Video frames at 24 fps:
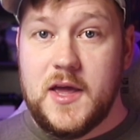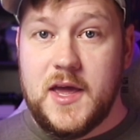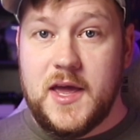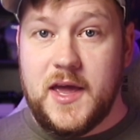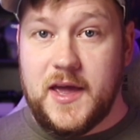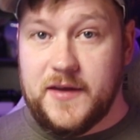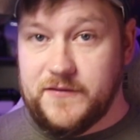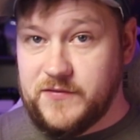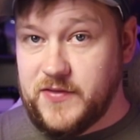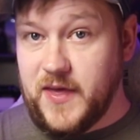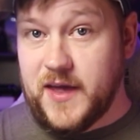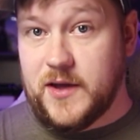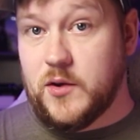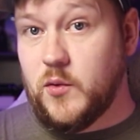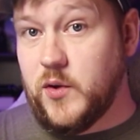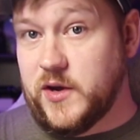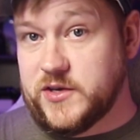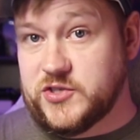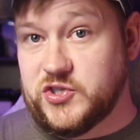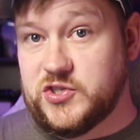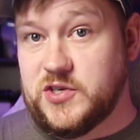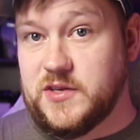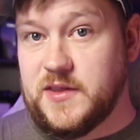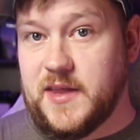if they
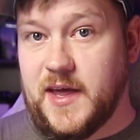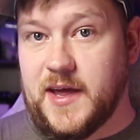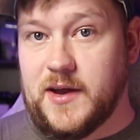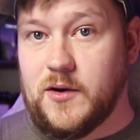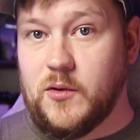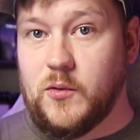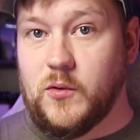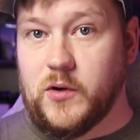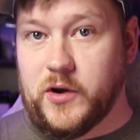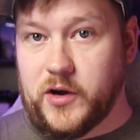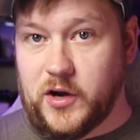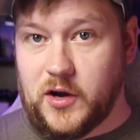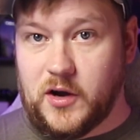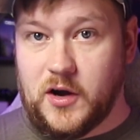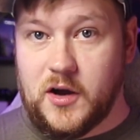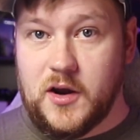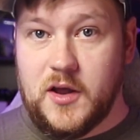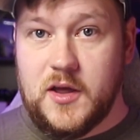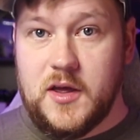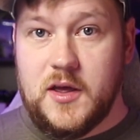question that order.